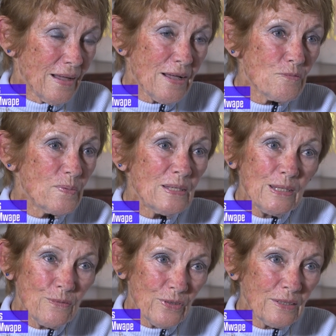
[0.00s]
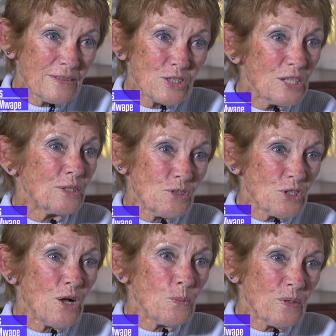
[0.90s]
I've been living cheek and
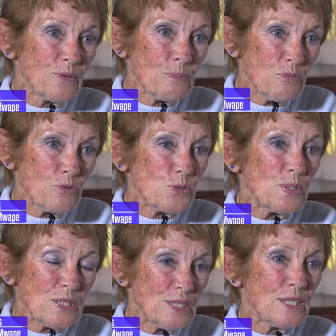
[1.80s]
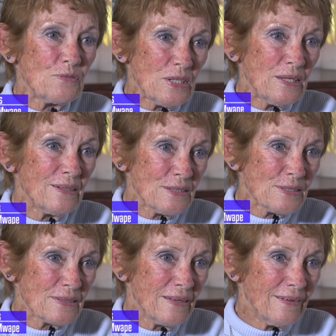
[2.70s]
jowl with them for 27
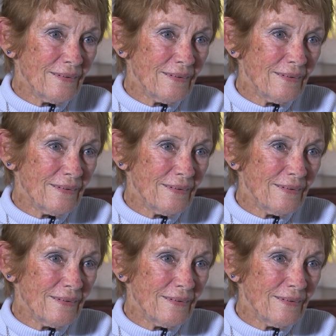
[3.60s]
years,